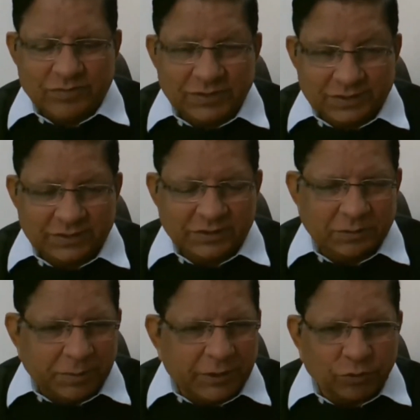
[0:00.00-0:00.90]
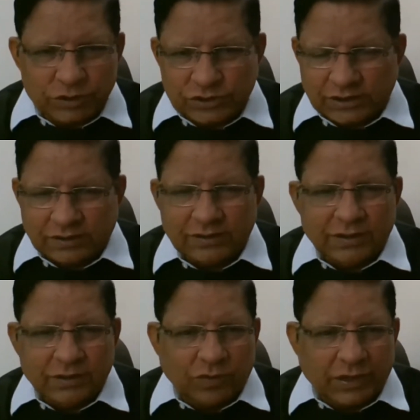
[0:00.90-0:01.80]
It's a big question.
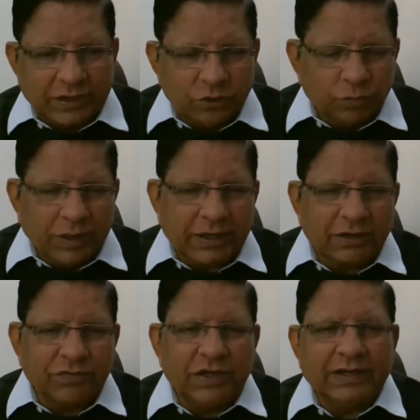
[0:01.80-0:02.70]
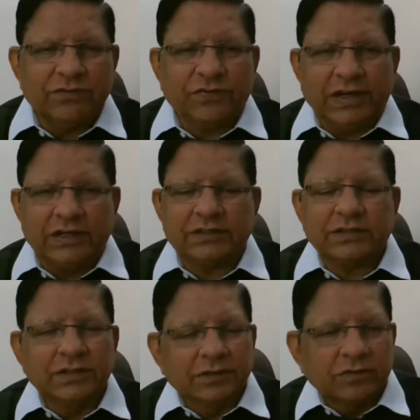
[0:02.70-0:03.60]
While New Bank of India
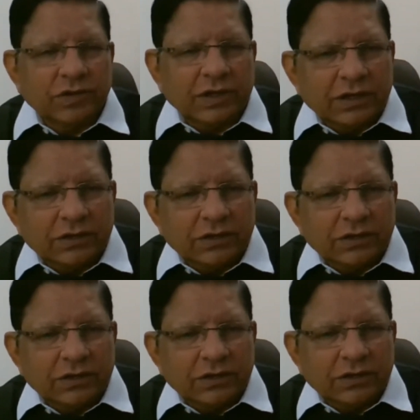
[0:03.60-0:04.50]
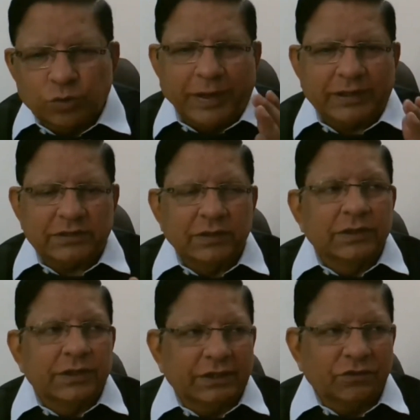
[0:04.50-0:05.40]
fails, those two banks.
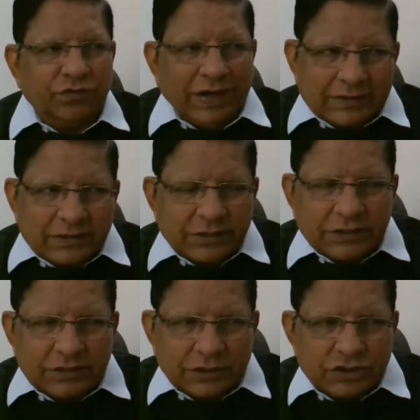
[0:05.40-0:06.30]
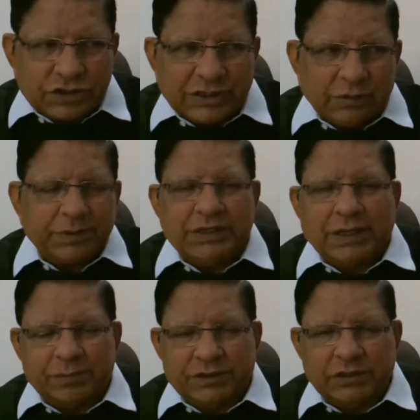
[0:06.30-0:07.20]
In fact, in the history of
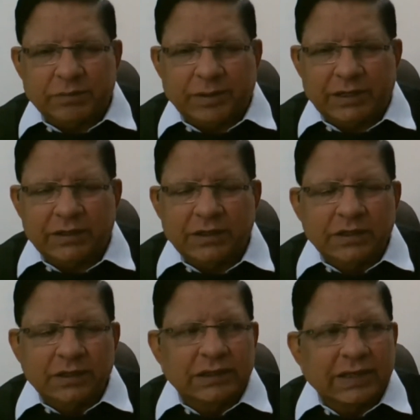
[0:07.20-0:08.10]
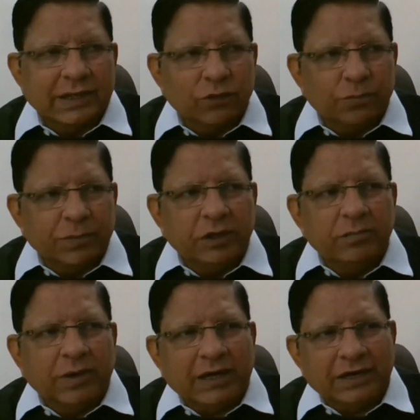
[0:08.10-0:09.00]
Punjab National Bank, there have been
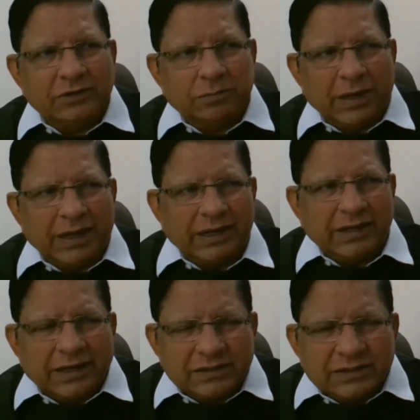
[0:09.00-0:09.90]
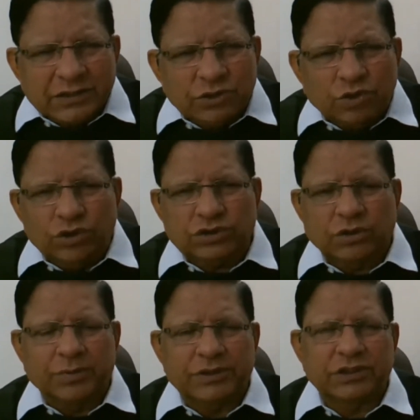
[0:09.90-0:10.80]
Bharat Bank and Indo
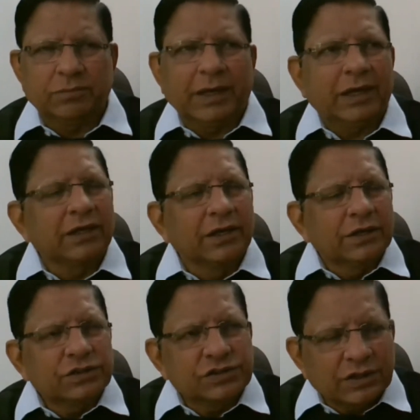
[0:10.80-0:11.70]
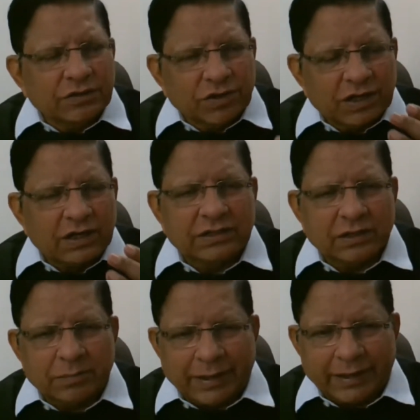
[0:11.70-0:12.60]
Commercial Bank, several
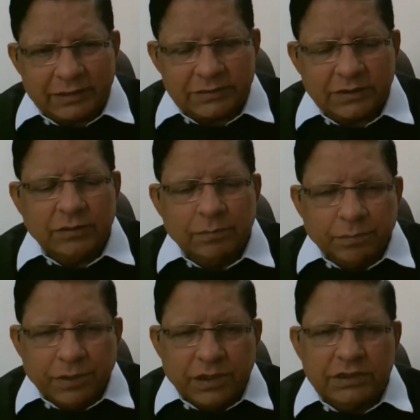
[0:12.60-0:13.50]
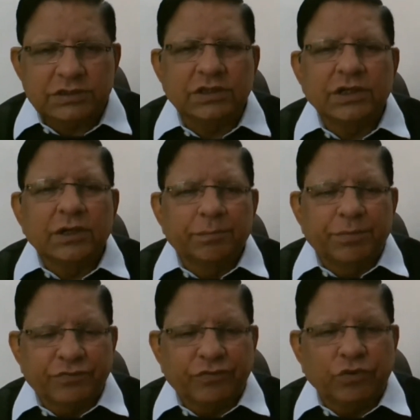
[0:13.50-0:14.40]
other banks merged
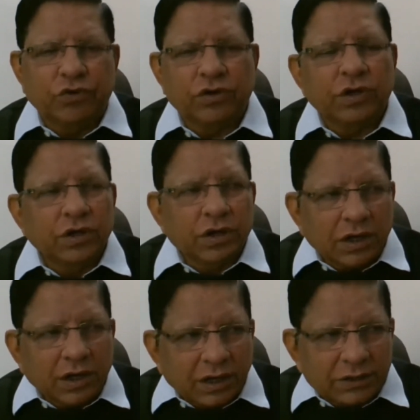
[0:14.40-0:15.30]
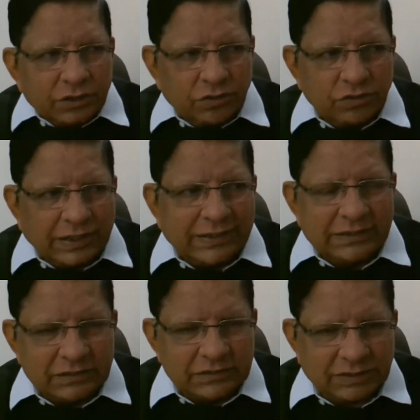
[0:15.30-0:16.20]
before
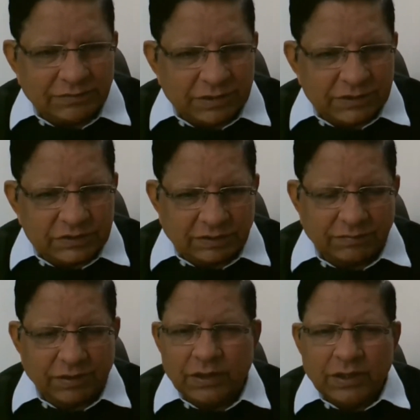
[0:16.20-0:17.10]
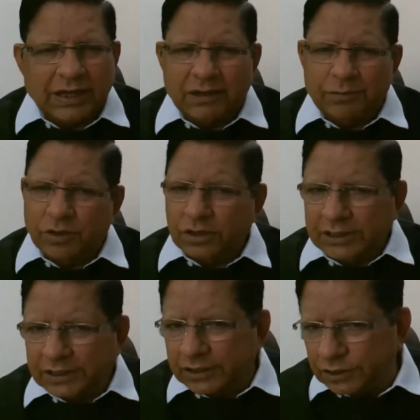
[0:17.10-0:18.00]
1977. I am not
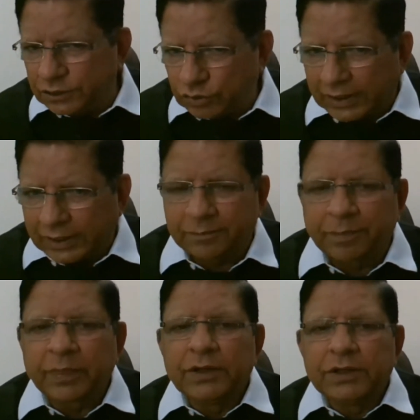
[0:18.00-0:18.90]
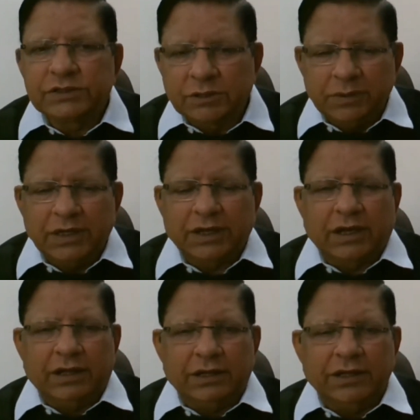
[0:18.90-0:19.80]
getting into that.
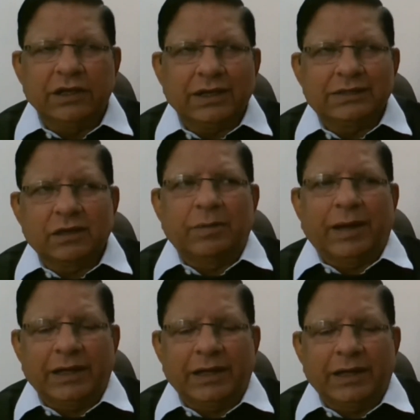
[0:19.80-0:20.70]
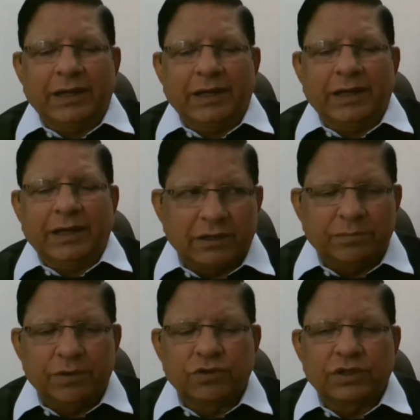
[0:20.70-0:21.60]
Similarly, in other banks like Bank of
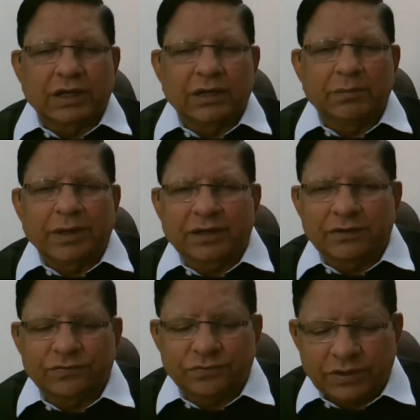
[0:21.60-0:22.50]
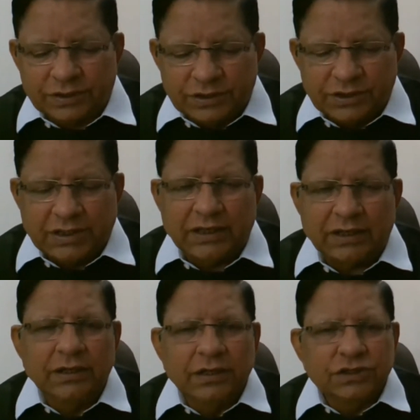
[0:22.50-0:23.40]
Baroda, Bank of
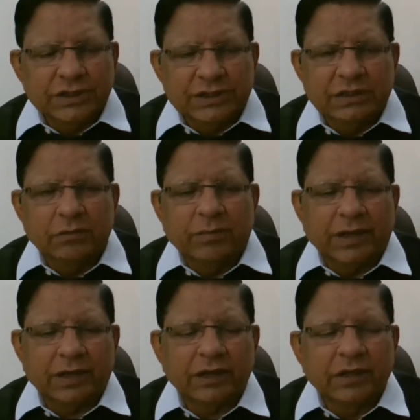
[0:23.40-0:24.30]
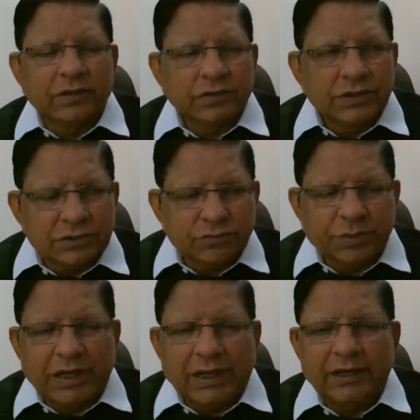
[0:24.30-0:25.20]
India, Central Bank,
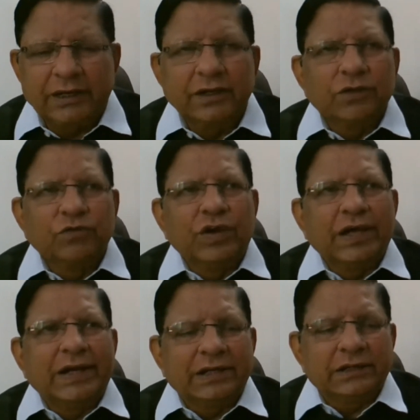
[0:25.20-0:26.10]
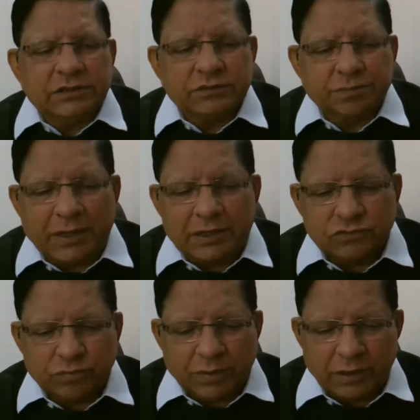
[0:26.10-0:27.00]
SBI, various
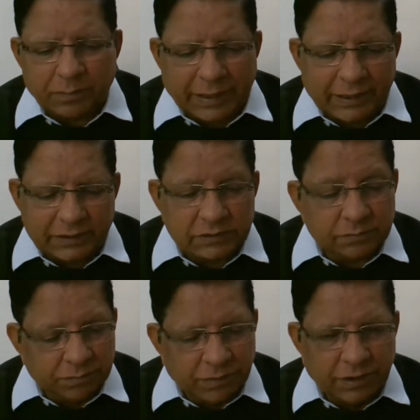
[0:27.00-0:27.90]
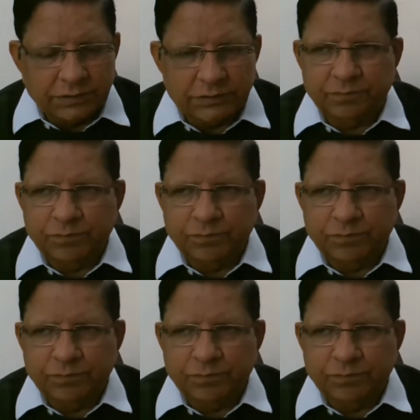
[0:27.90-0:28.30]
small banks merged.